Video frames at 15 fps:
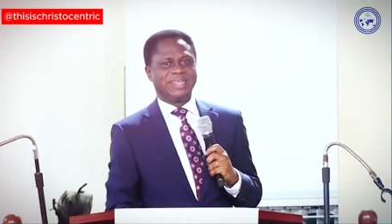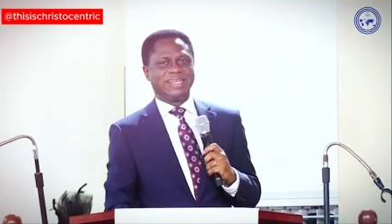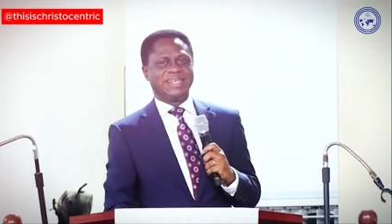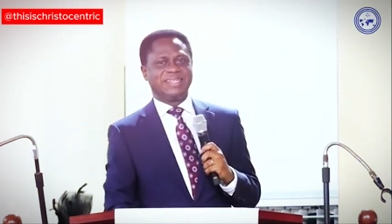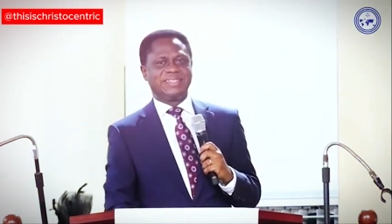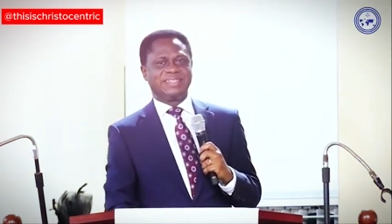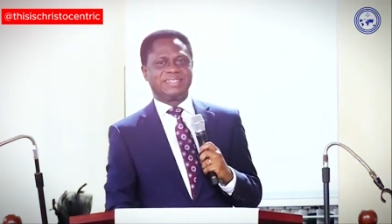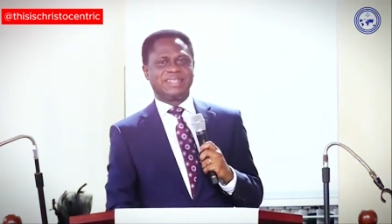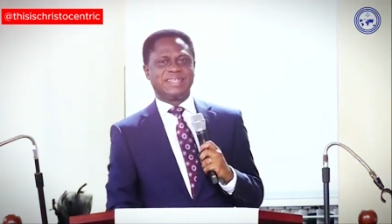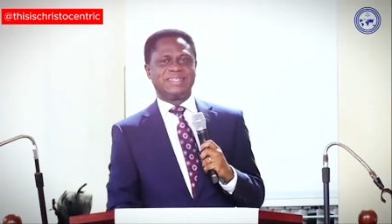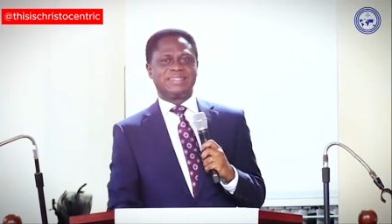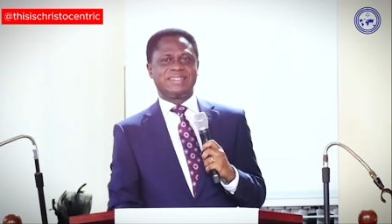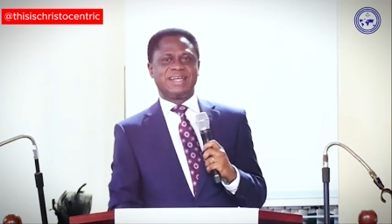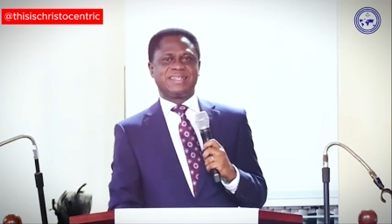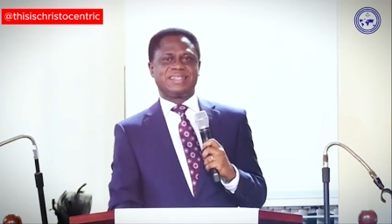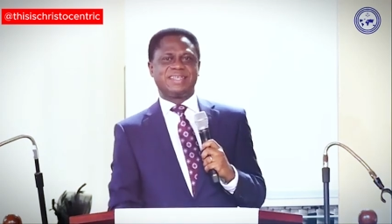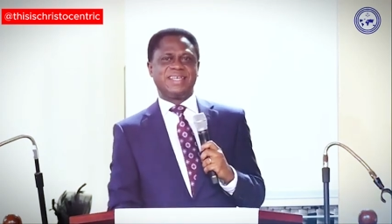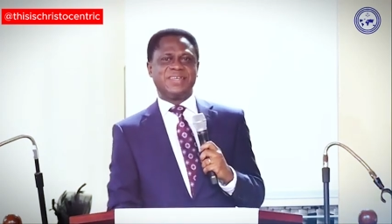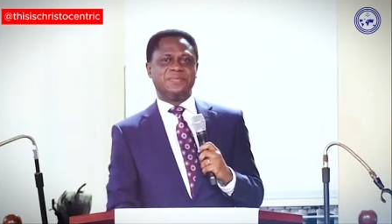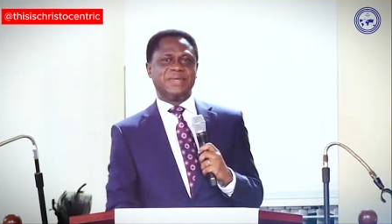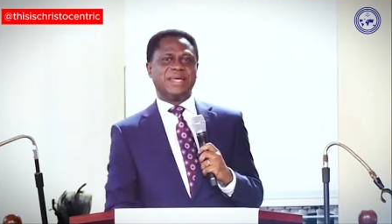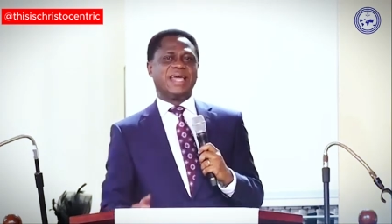And he says that
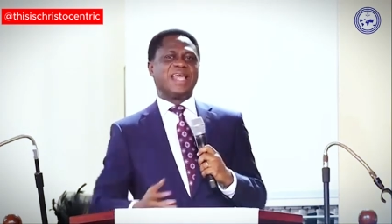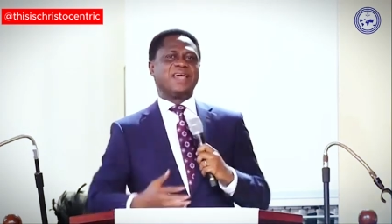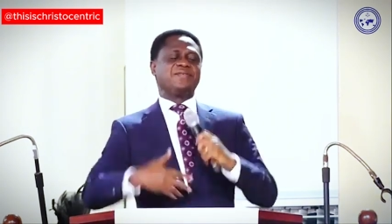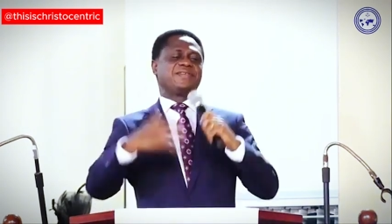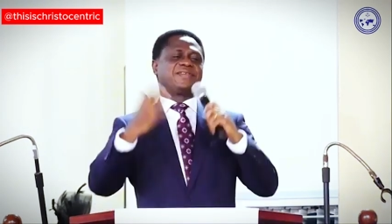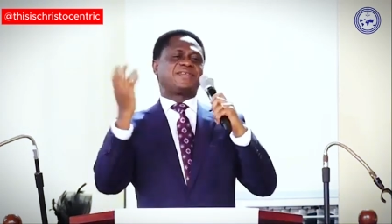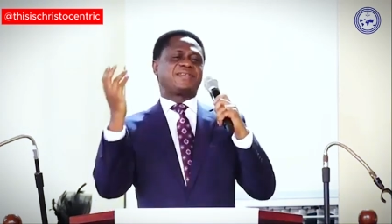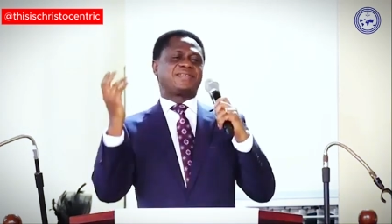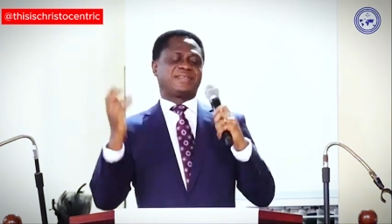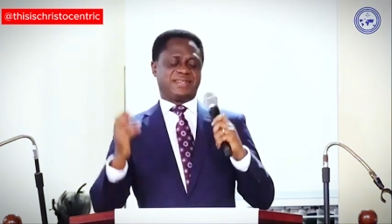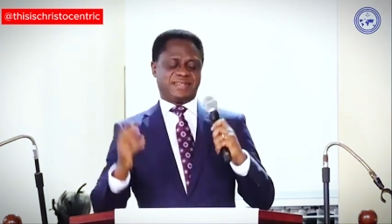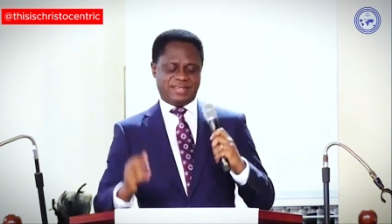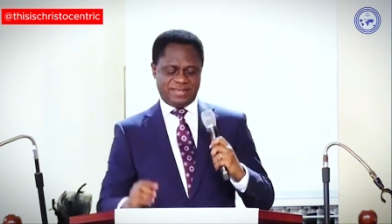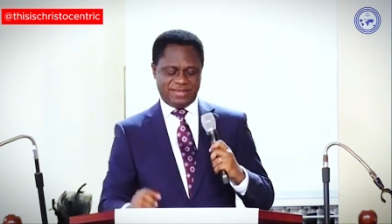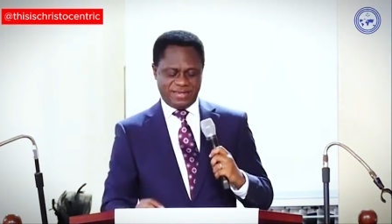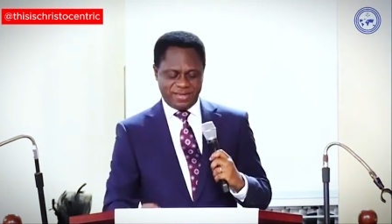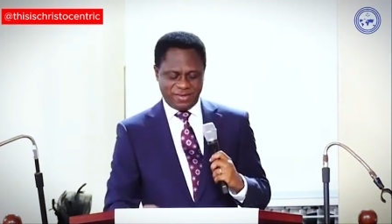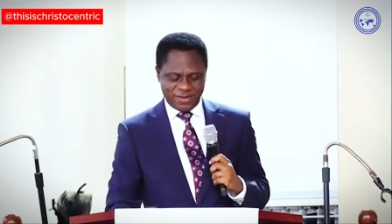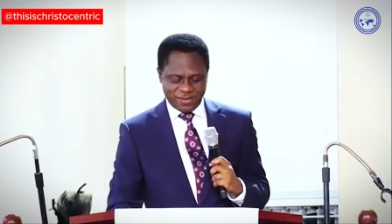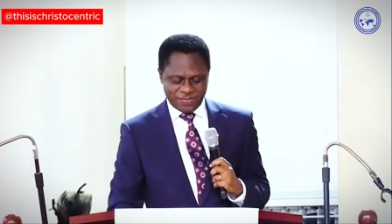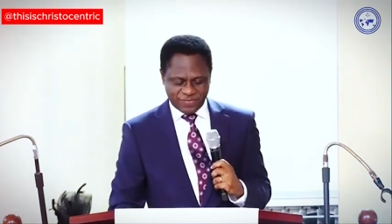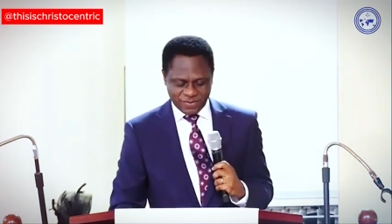he behaves
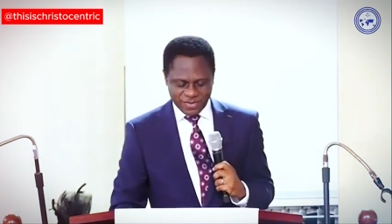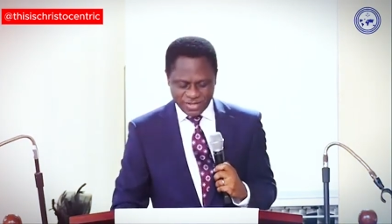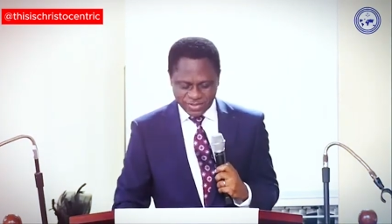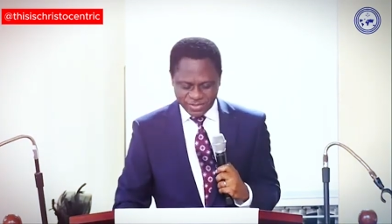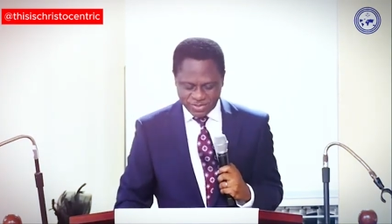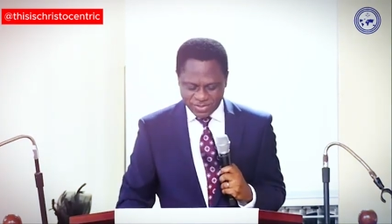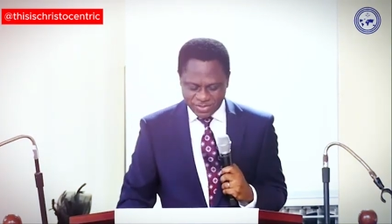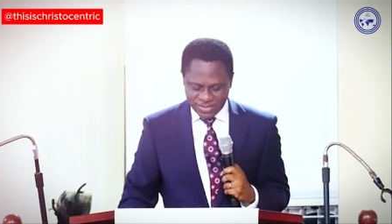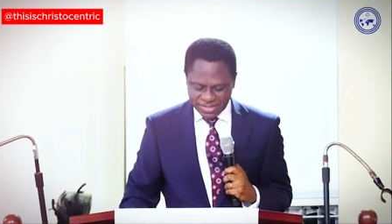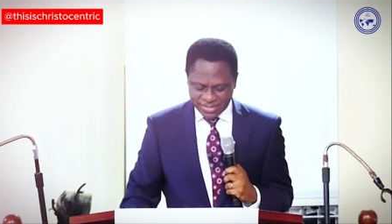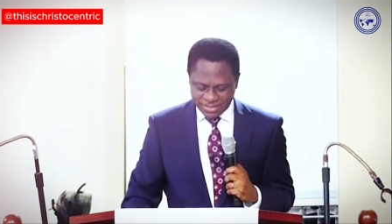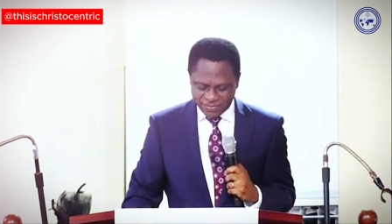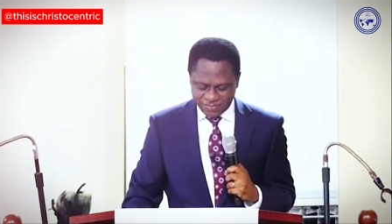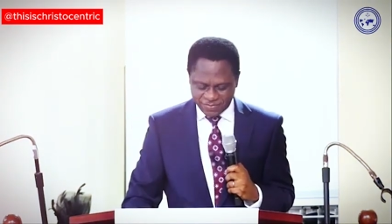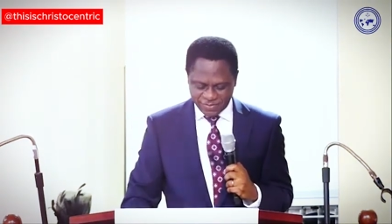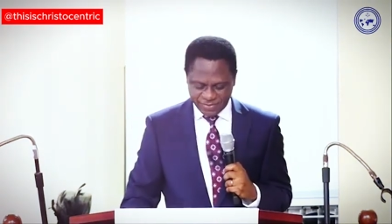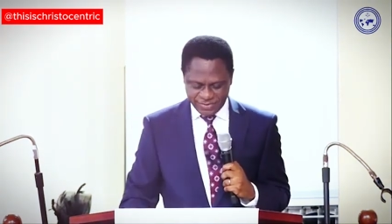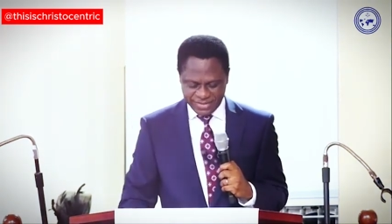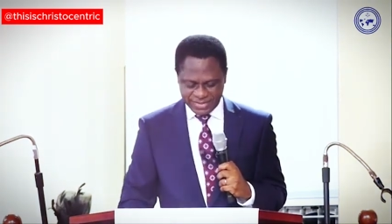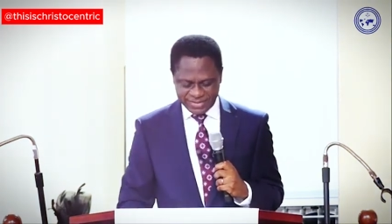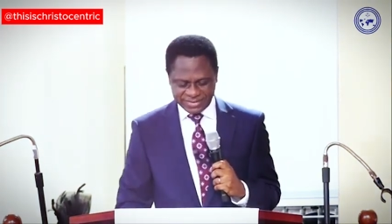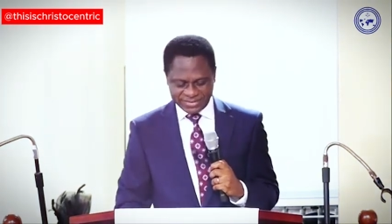with insolent fury.